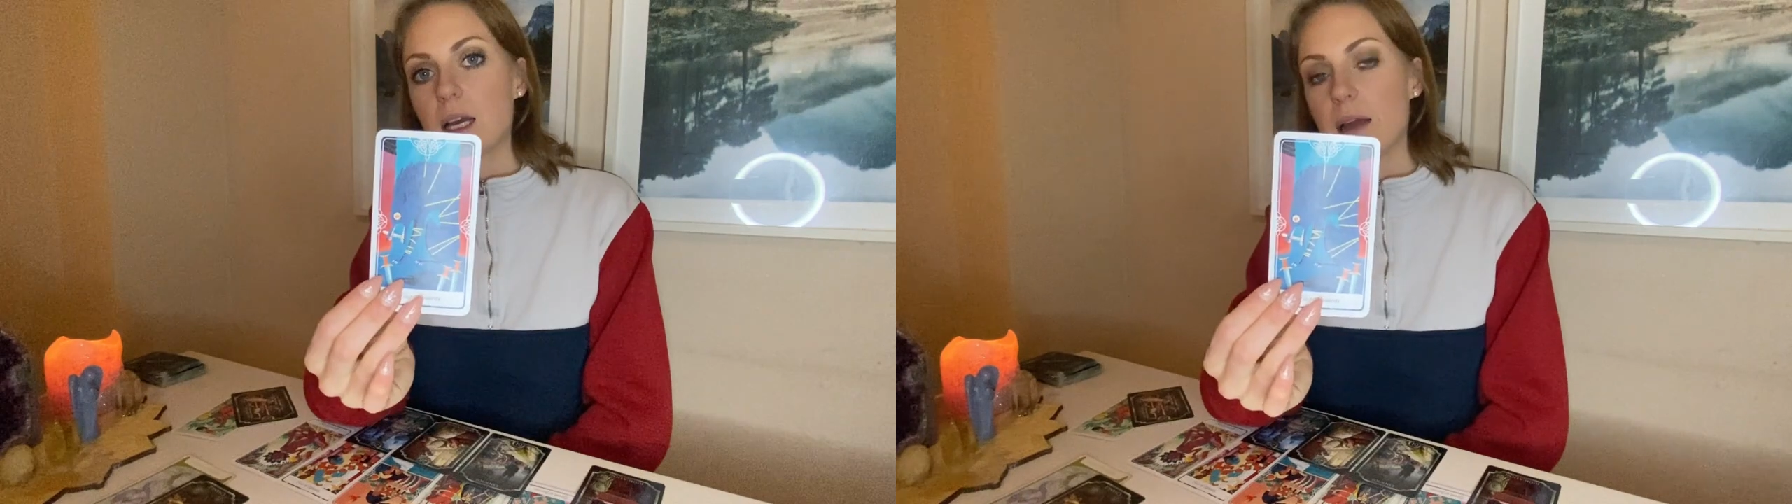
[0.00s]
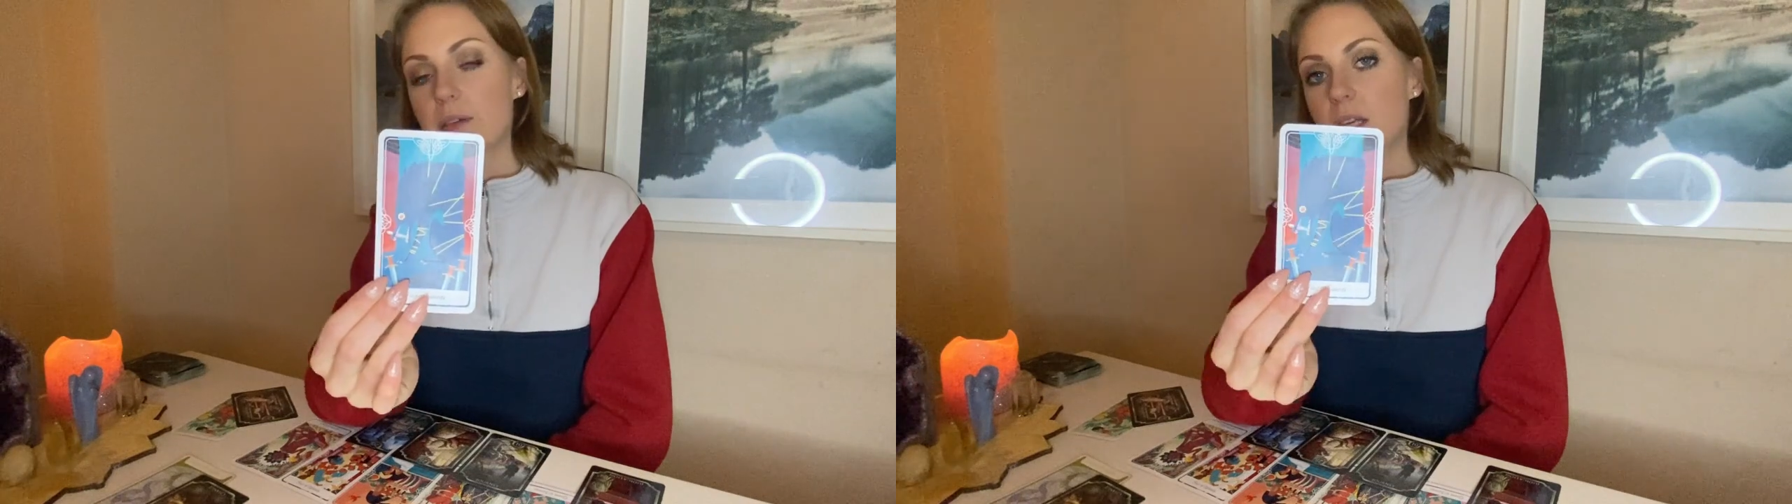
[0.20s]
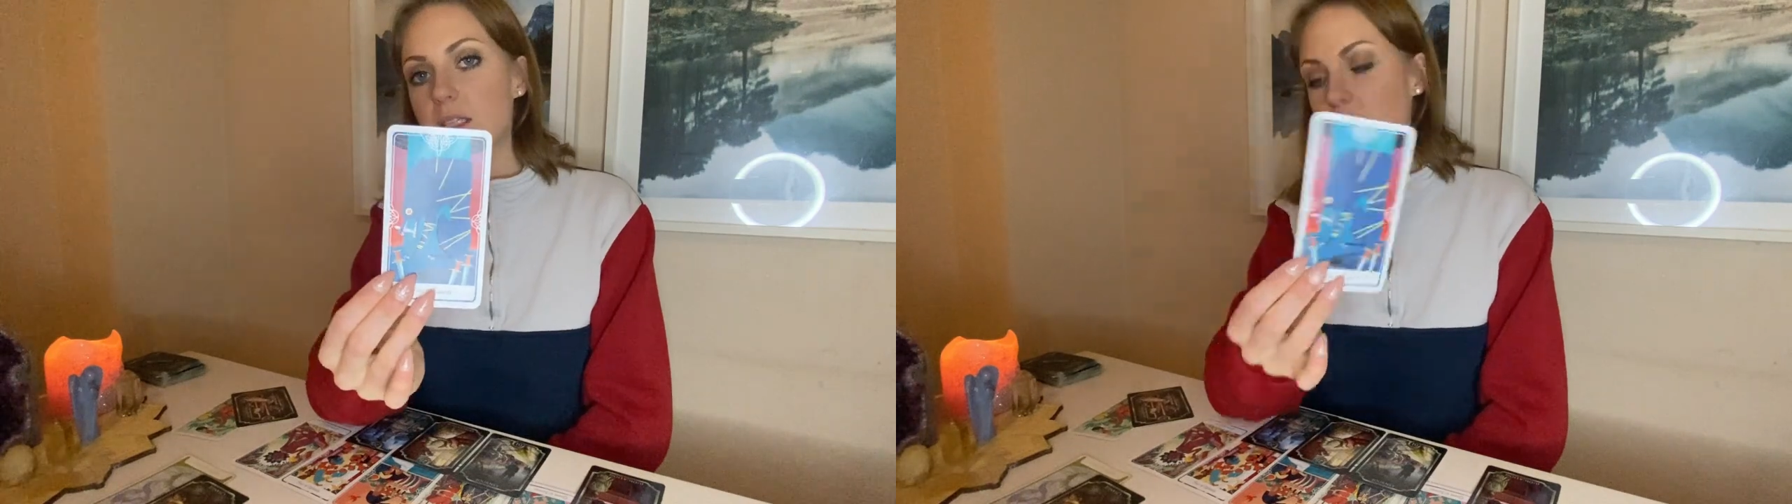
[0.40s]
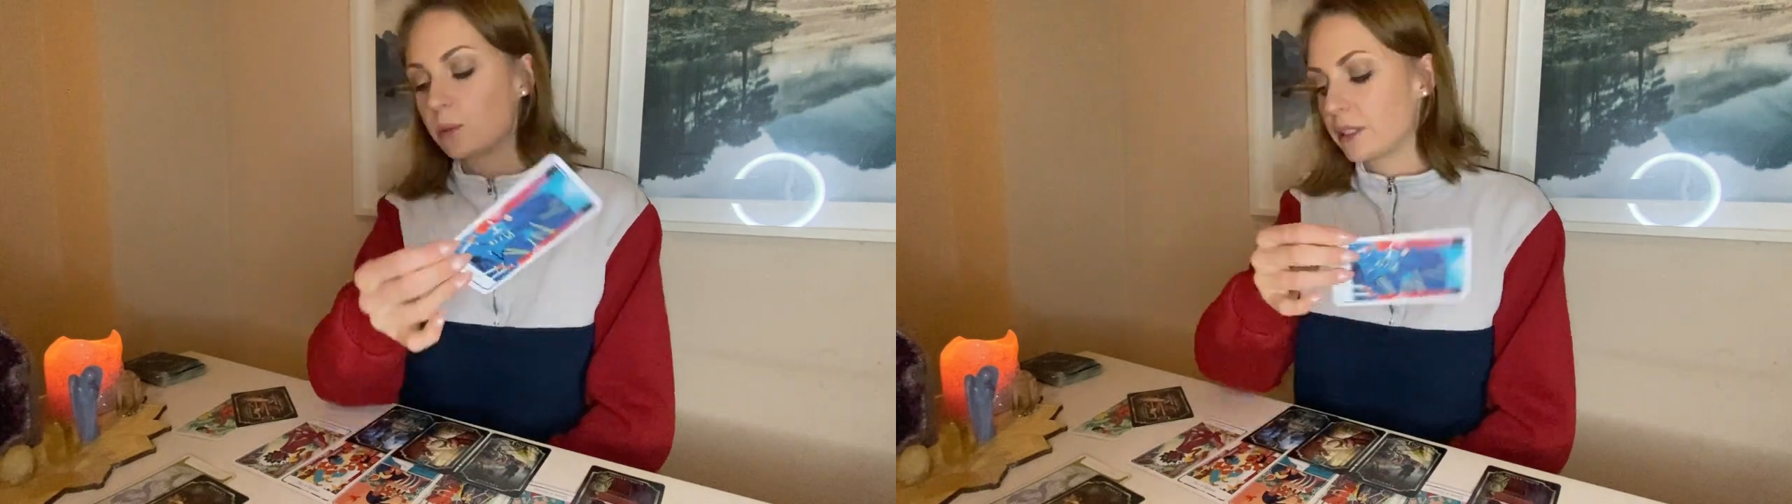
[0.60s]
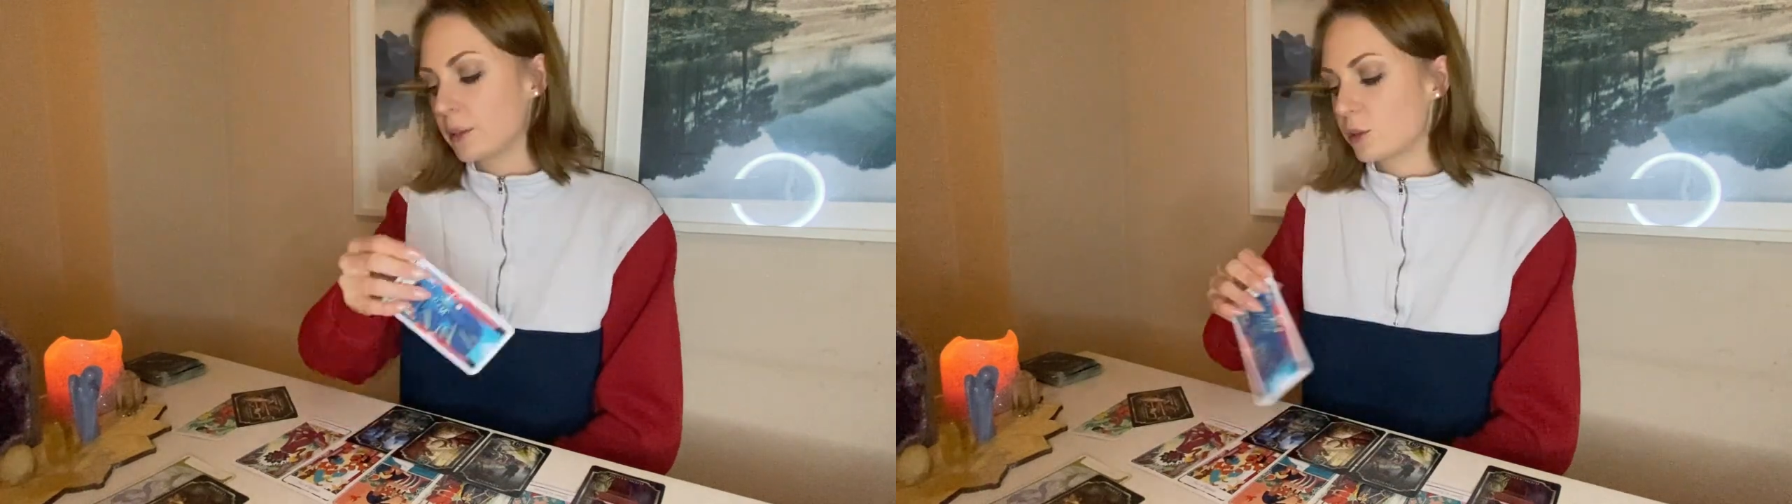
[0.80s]
I feel like that's
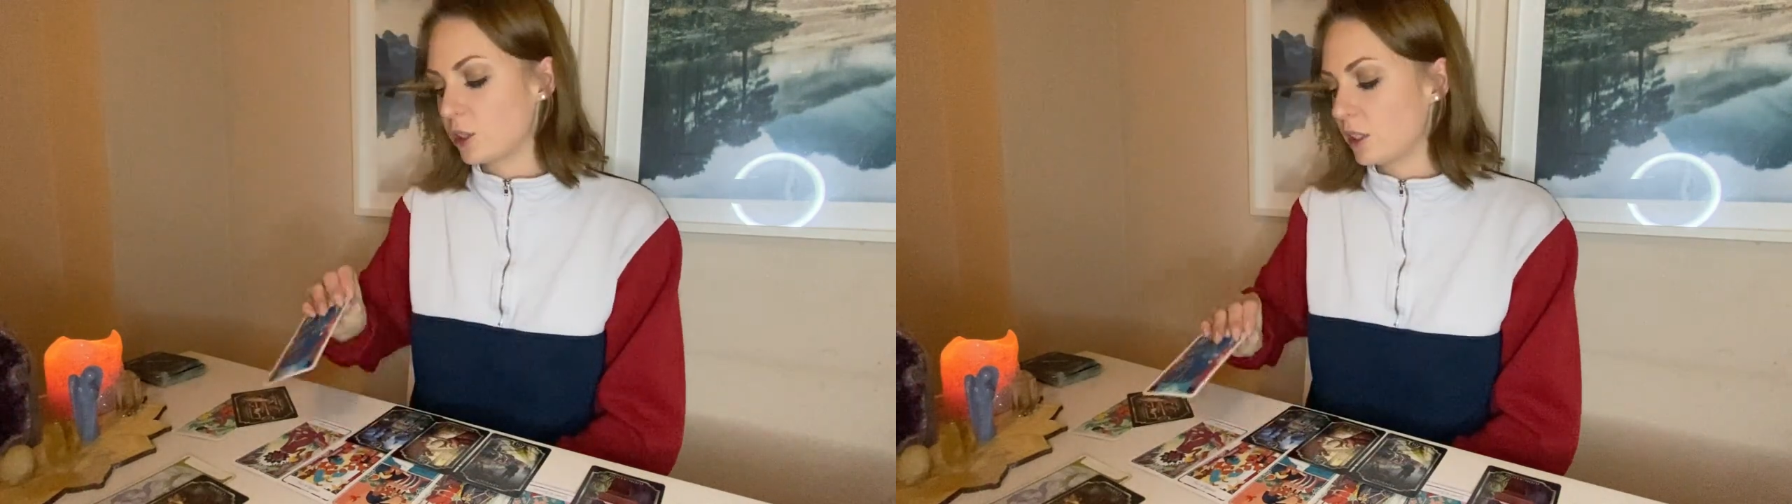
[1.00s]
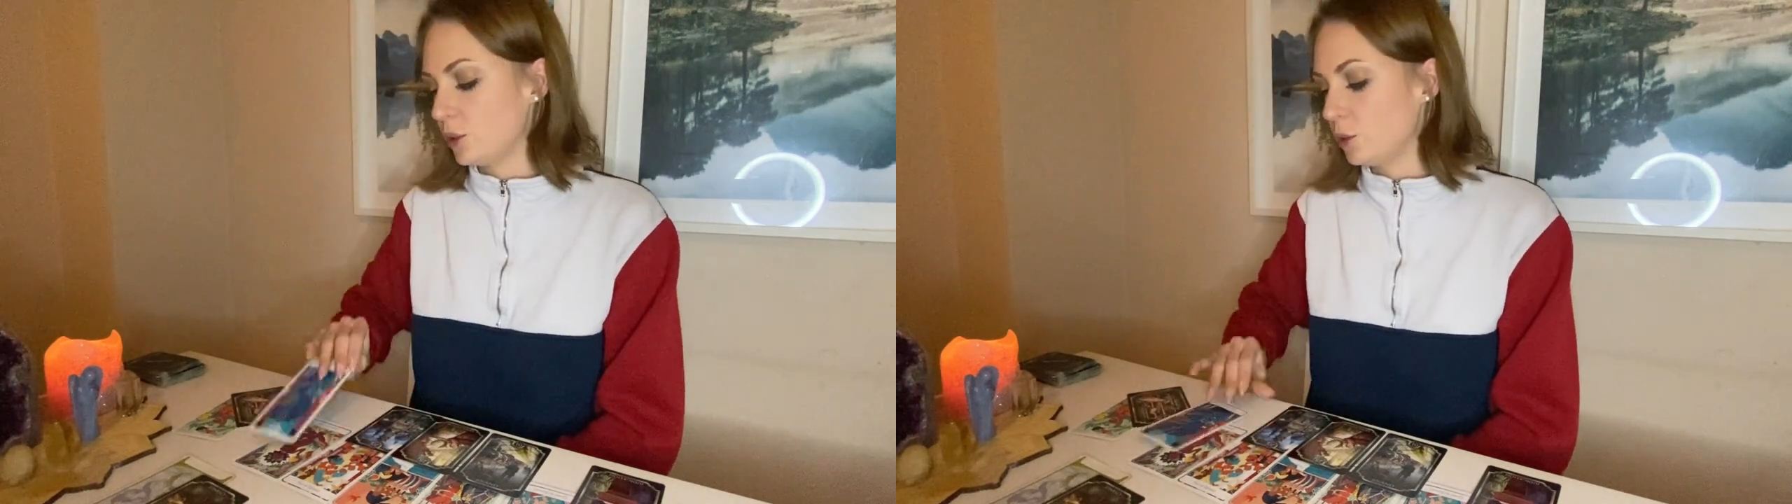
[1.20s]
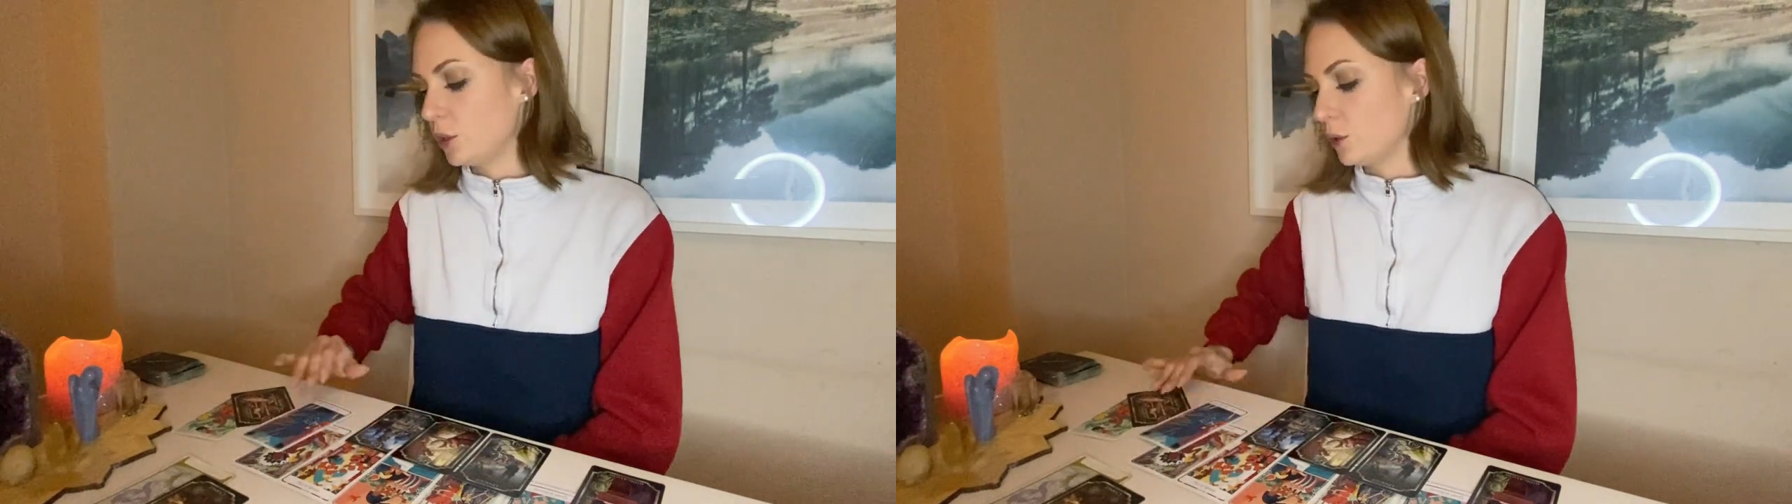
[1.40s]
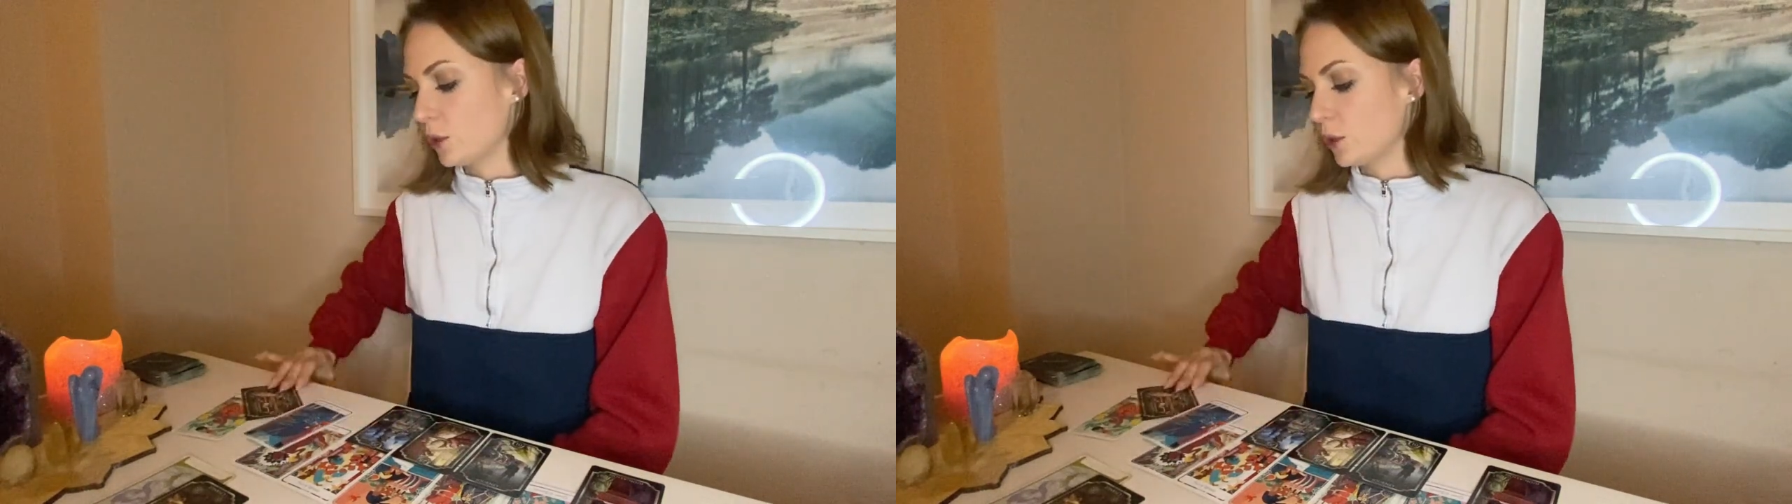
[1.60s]
what they were trying to do to you.